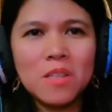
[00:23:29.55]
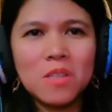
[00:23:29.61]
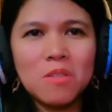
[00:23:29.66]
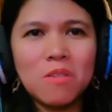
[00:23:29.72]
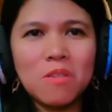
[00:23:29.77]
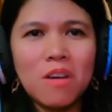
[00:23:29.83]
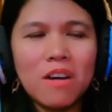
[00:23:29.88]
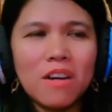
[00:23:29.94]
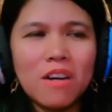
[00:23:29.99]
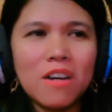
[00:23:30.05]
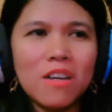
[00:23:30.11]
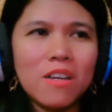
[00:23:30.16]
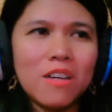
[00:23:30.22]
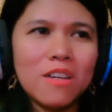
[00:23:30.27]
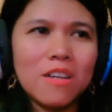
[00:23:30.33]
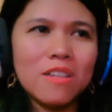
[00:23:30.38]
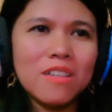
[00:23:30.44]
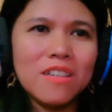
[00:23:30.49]

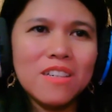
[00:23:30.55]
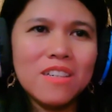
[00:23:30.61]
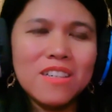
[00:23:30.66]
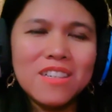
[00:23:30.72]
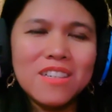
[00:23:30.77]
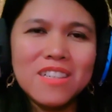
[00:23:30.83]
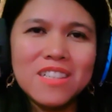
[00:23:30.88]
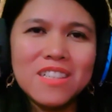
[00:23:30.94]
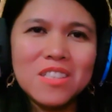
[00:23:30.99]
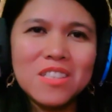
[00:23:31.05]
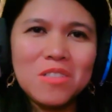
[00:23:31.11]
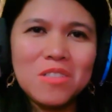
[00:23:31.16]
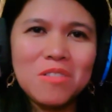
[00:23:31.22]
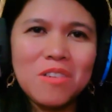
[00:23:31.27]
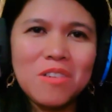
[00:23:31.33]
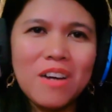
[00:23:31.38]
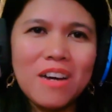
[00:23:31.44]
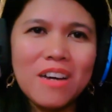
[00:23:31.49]

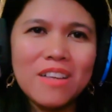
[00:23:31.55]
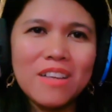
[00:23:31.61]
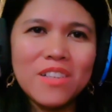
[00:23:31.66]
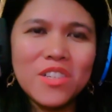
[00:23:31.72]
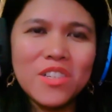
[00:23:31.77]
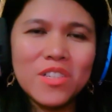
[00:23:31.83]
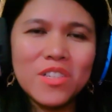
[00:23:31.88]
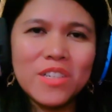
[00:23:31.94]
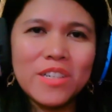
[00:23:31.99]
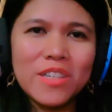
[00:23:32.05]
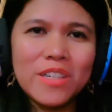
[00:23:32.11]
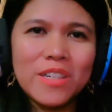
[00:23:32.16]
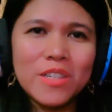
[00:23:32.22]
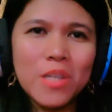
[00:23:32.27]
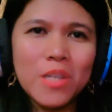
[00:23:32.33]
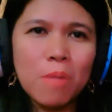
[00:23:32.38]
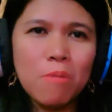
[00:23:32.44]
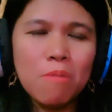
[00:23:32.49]
to answer
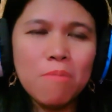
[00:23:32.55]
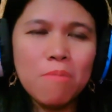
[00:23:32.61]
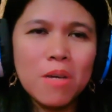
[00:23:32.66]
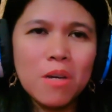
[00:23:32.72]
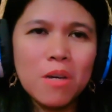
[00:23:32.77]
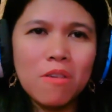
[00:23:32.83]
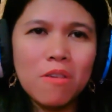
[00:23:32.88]
some of my